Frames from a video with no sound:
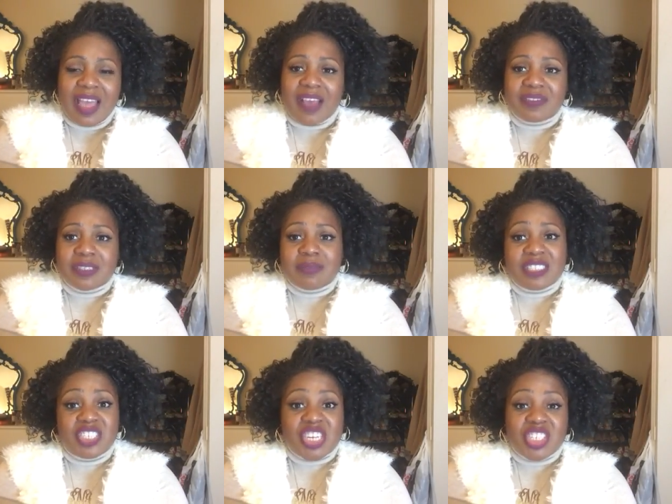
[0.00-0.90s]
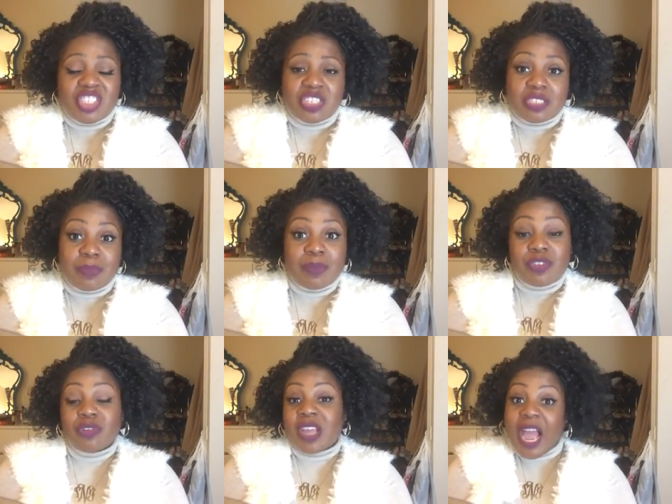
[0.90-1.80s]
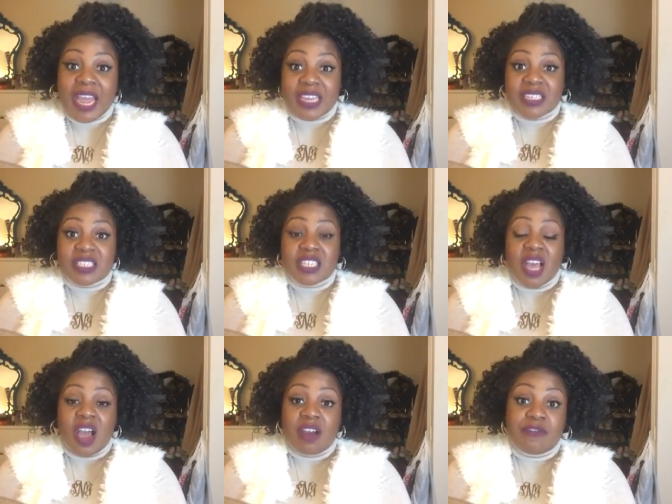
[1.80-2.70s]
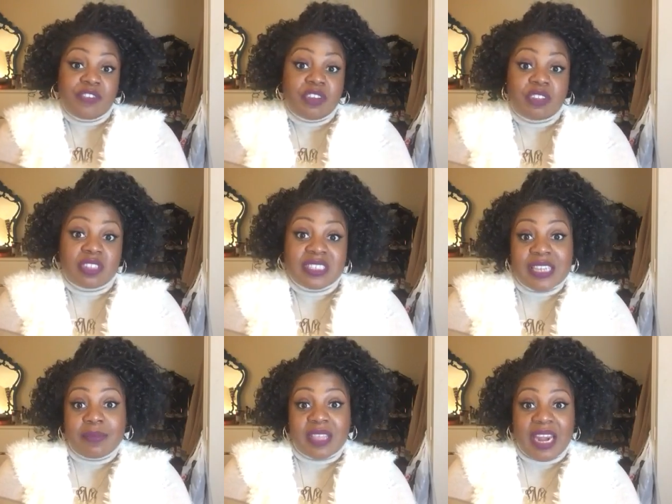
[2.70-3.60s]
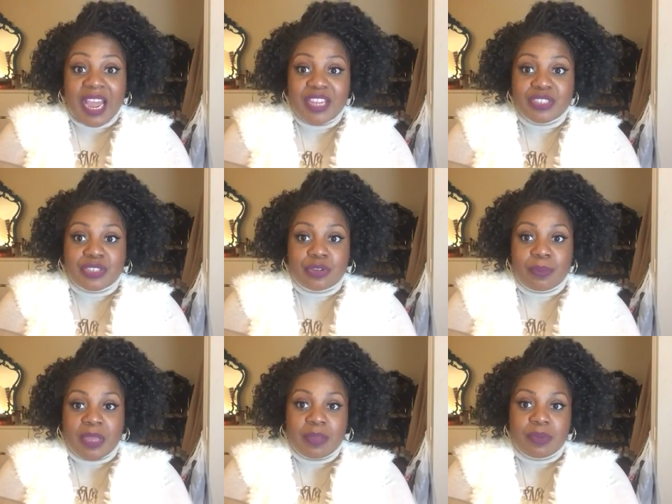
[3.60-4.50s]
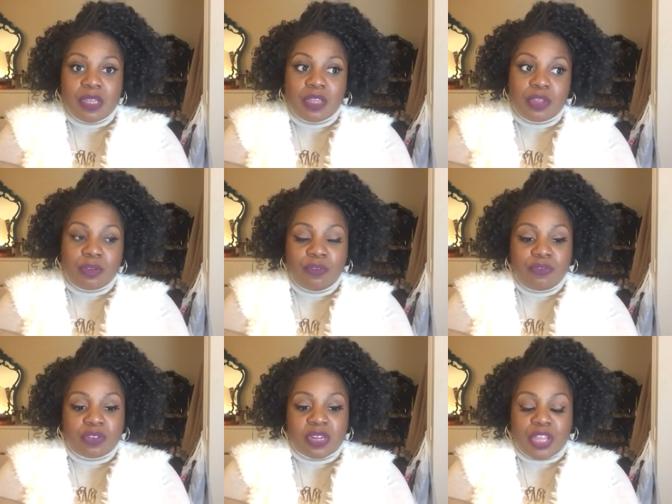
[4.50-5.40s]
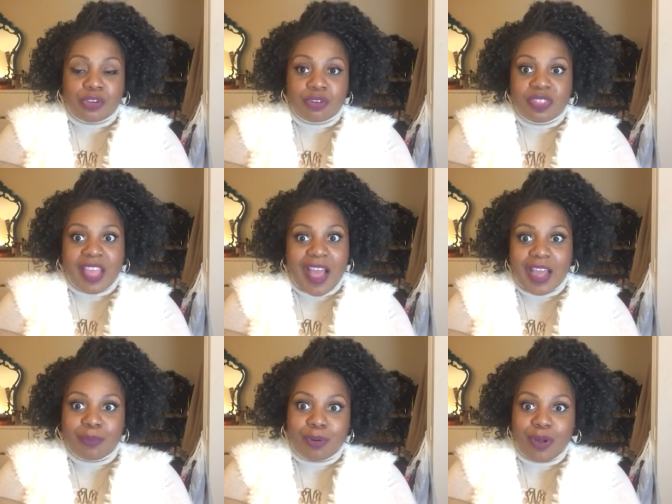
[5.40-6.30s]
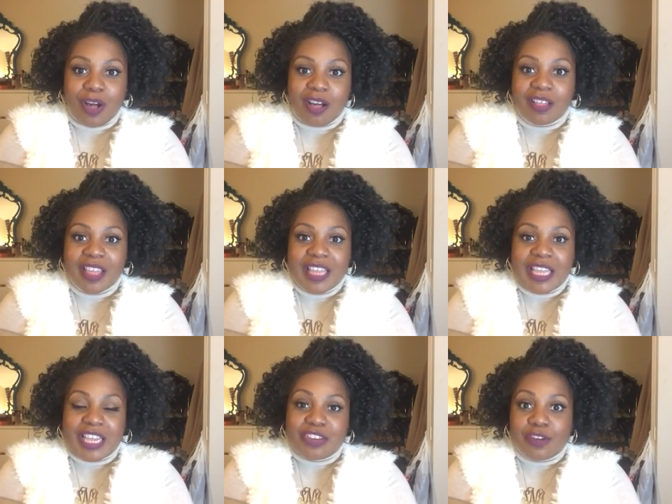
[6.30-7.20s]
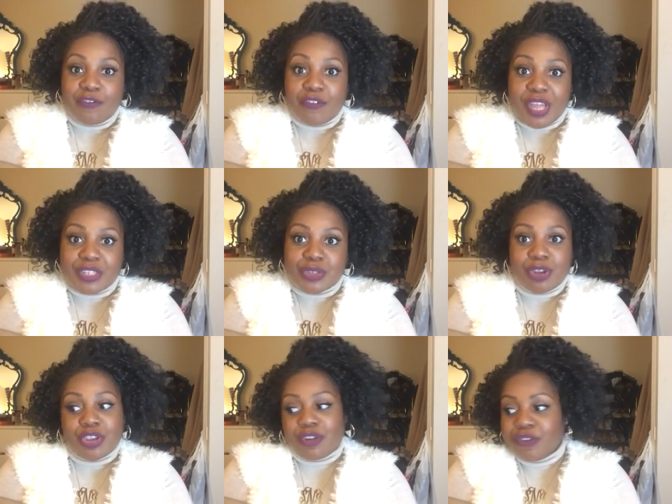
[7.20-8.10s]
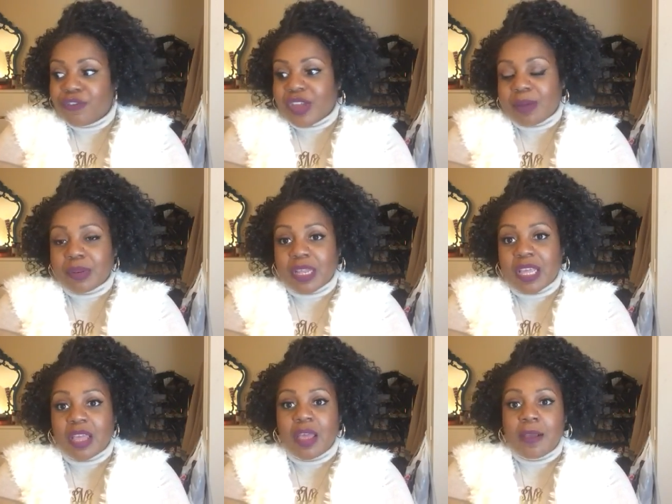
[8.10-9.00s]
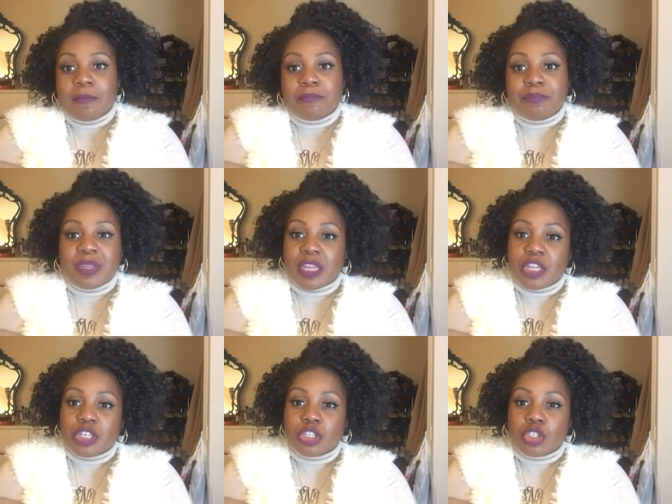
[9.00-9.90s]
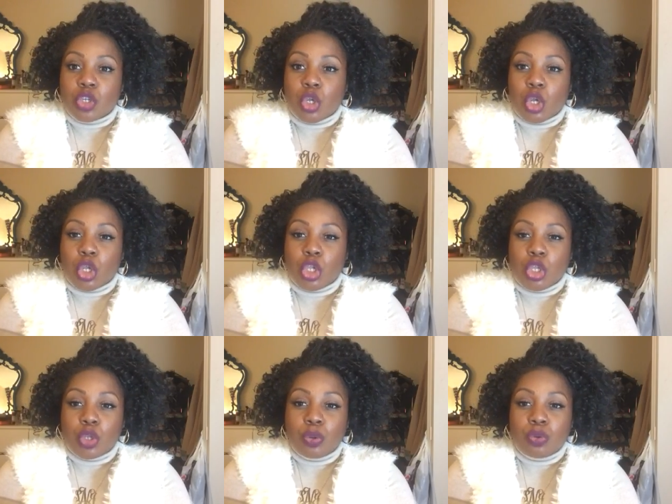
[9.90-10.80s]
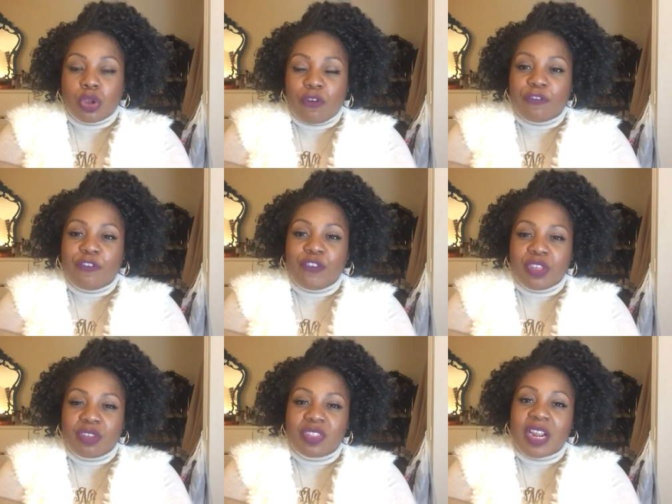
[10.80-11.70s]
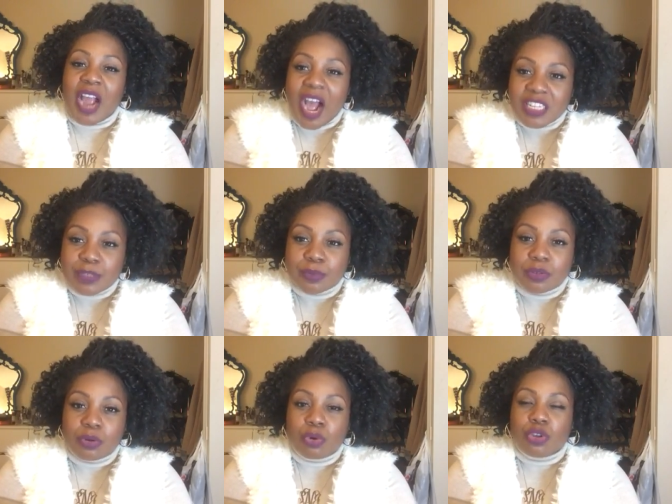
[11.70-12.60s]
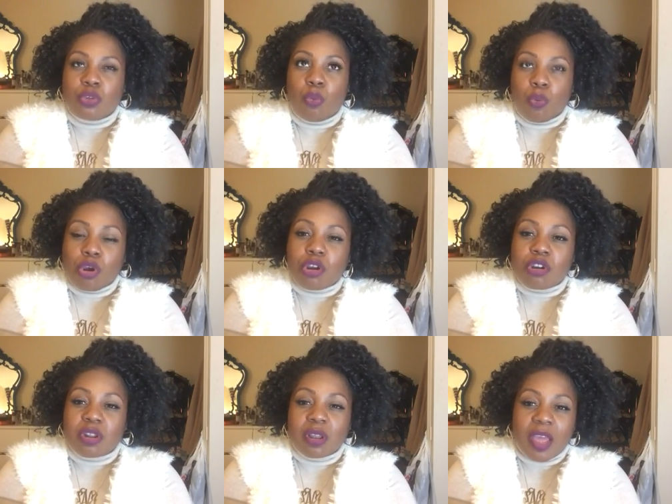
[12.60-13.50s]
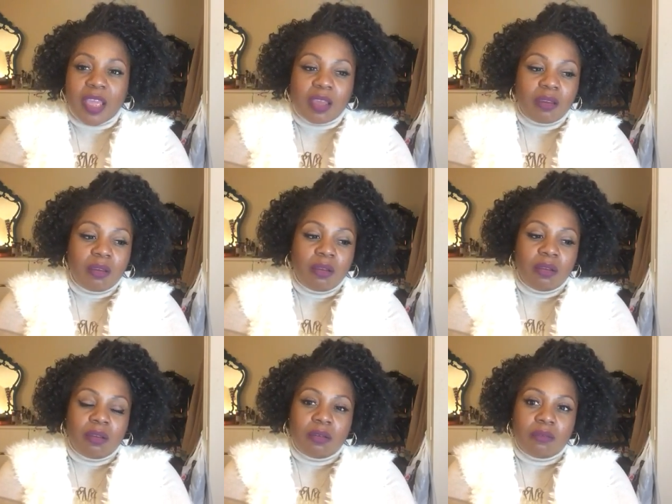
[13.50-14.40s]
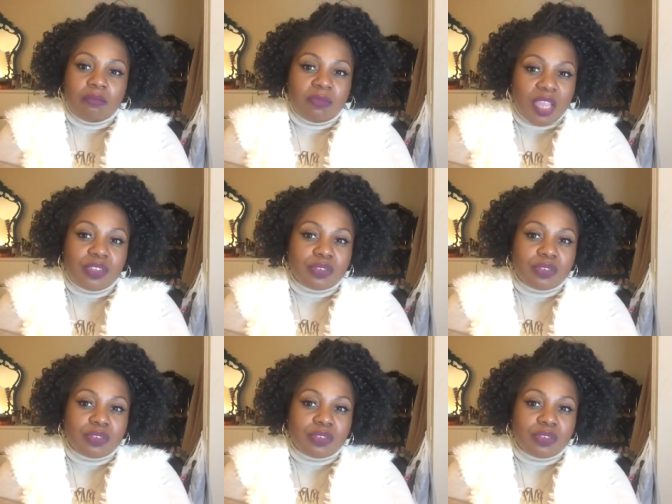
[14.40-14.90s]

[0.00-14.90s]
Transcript: have some suggestions. Maybe you guys feel the same that I do. Maybe you feel like you're the oddball in your friends or in your family because you don't feel the gospel or the word like they